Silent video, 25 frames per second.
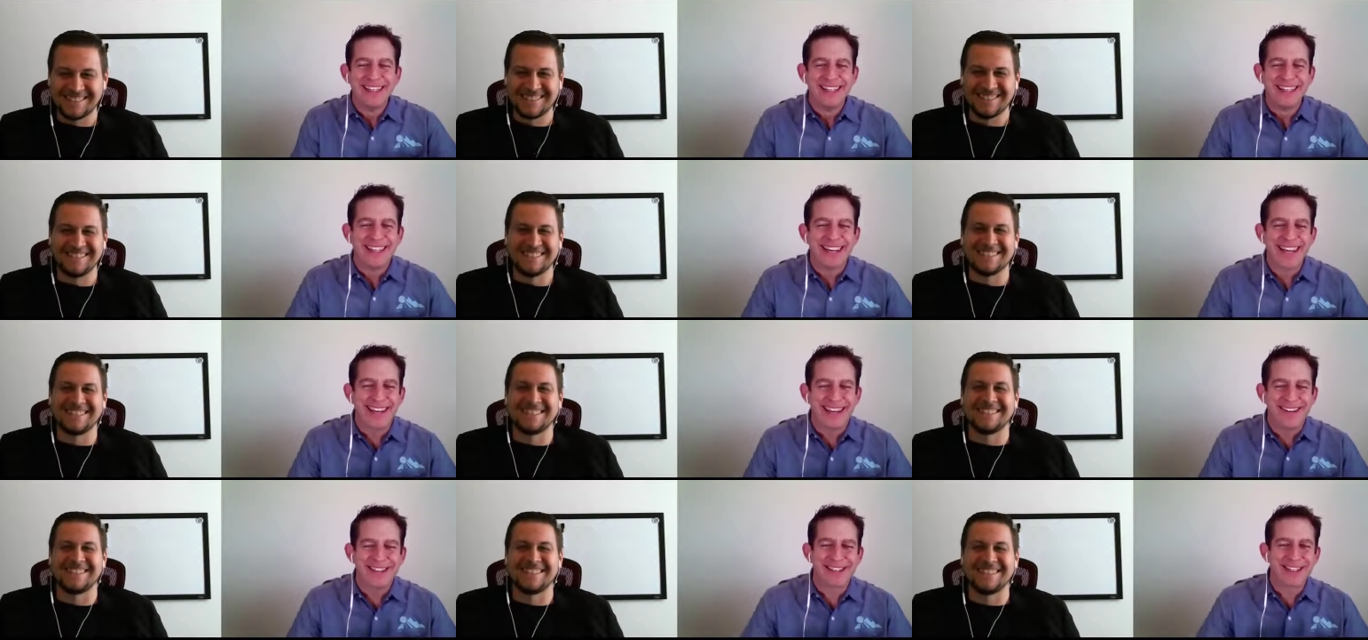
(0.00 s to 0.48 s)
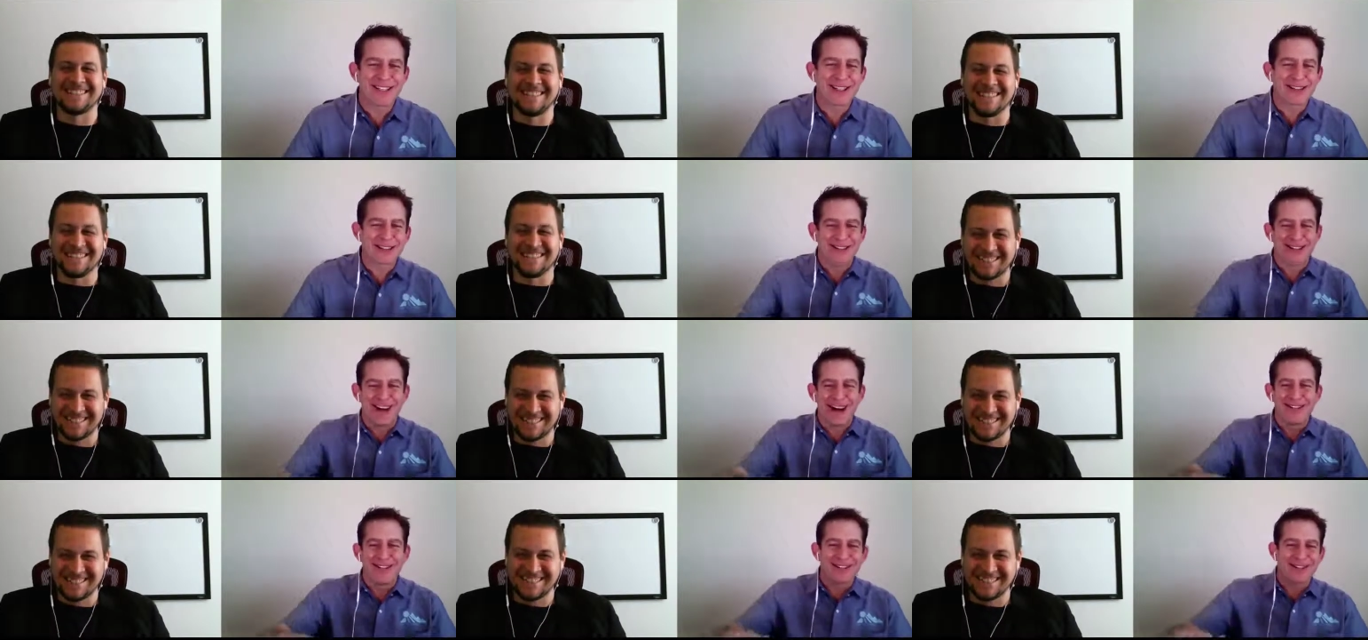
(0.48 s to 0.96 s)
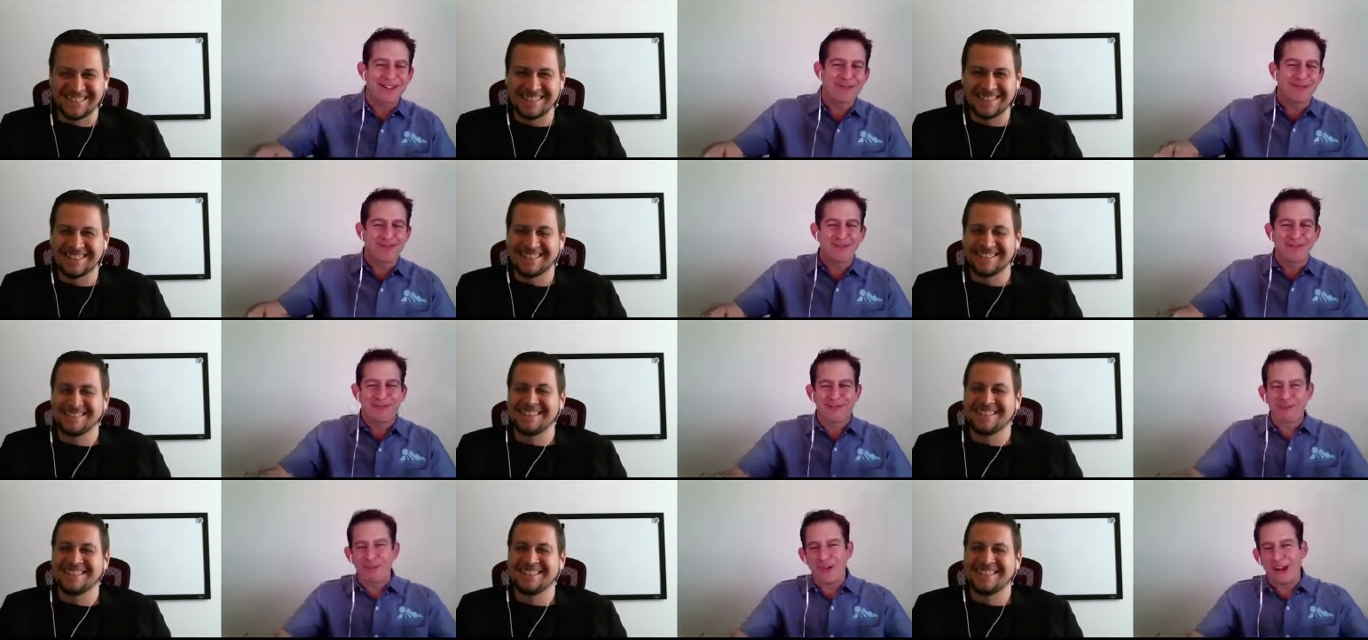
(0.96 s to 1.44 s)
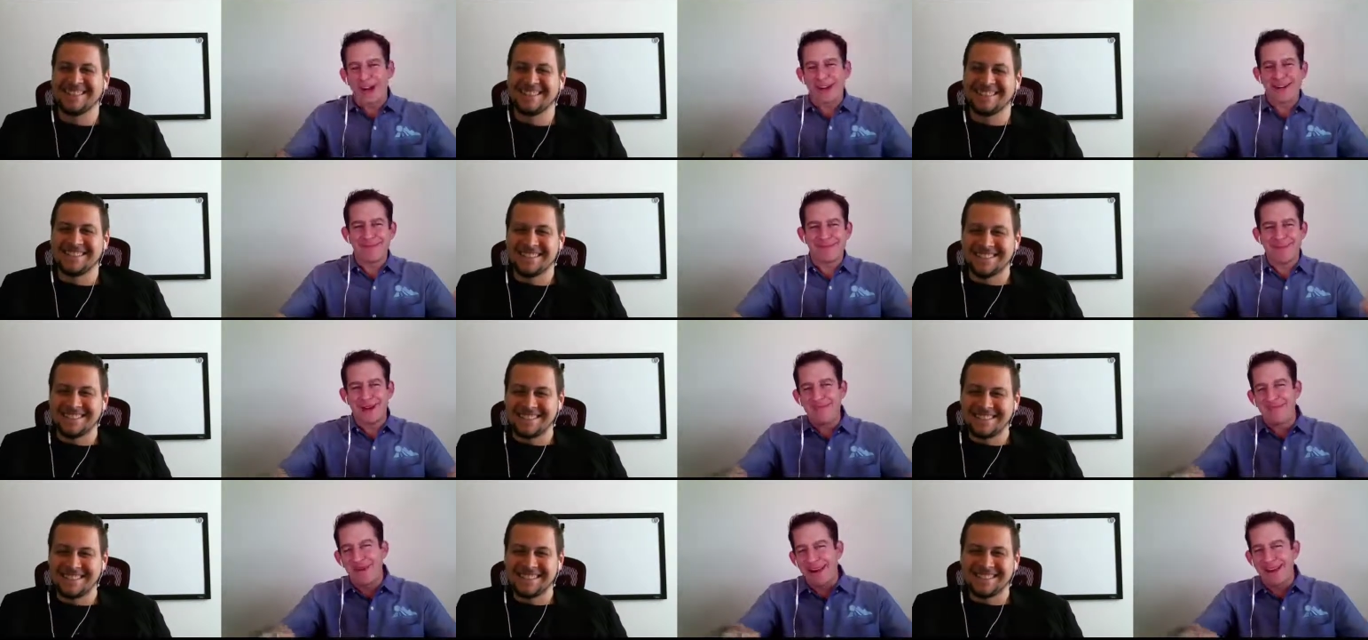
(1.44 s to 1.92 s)
Speaker 1: And I was I was riding
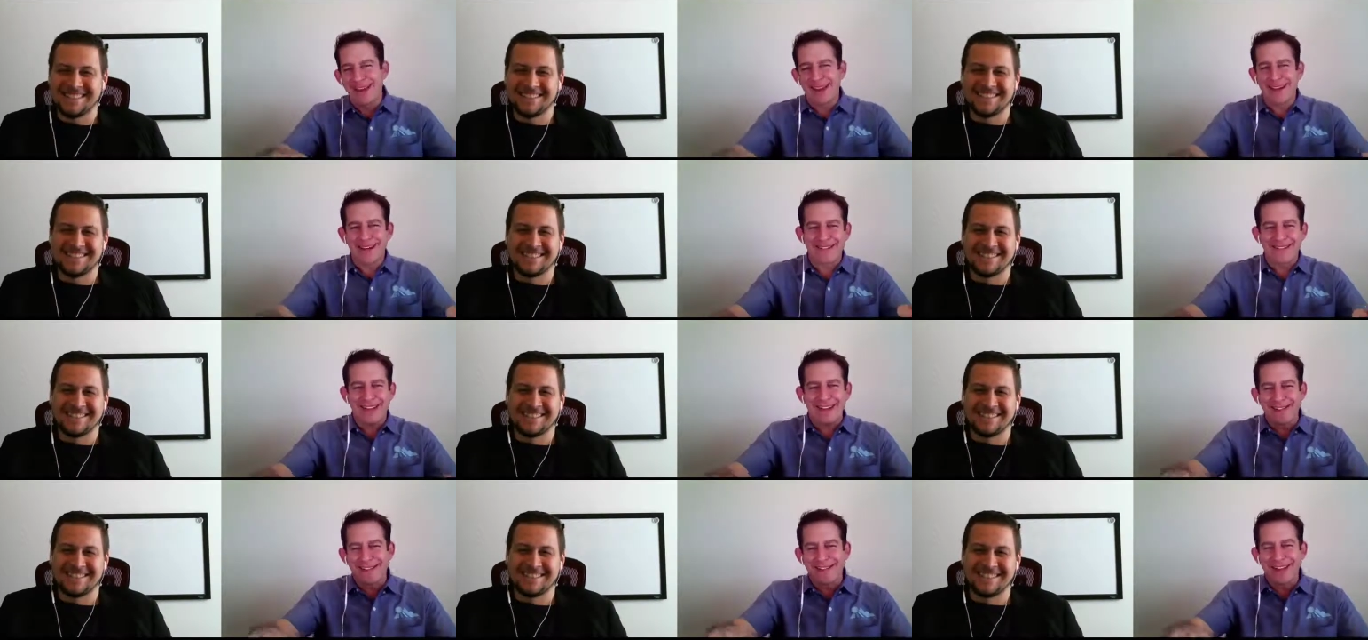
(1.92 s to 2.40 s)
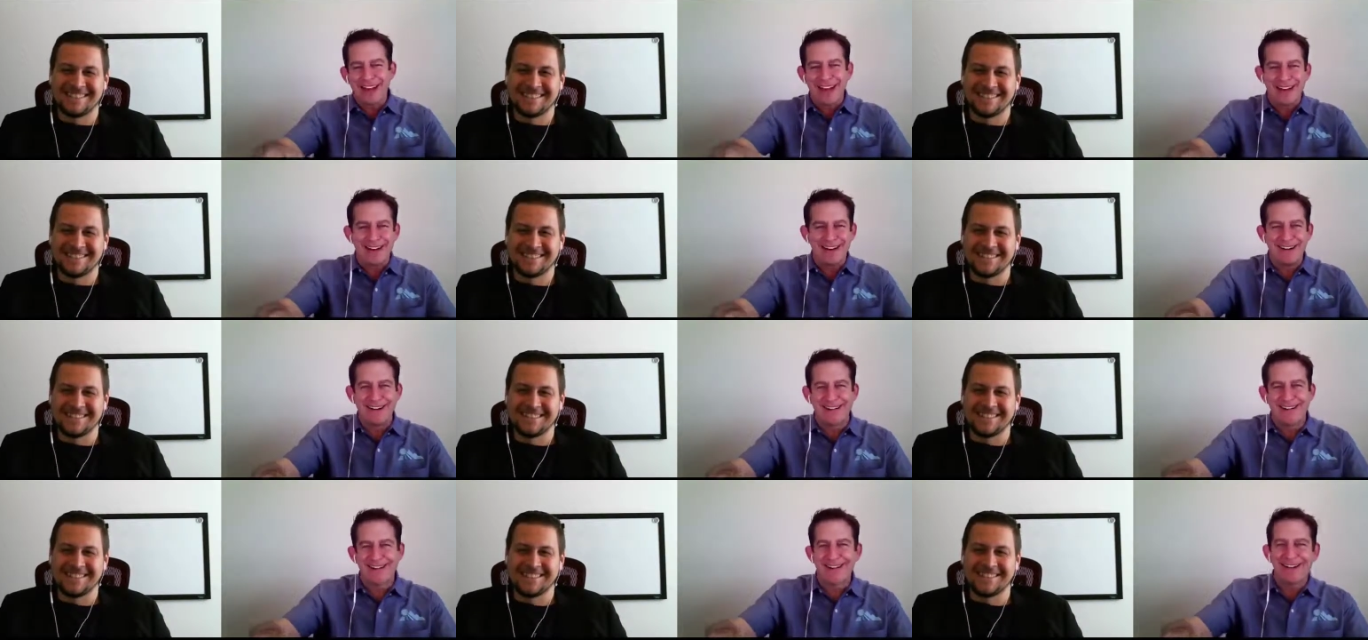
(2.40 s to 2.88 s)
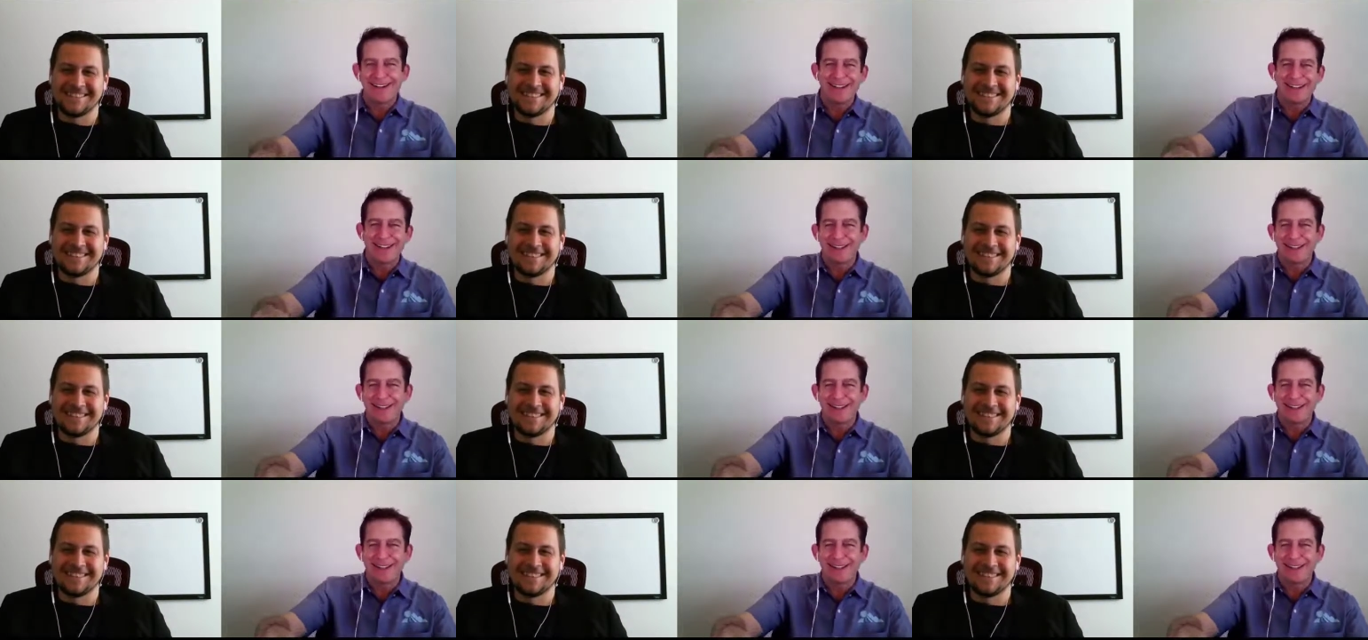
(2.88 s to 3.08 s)
my bike around town trying to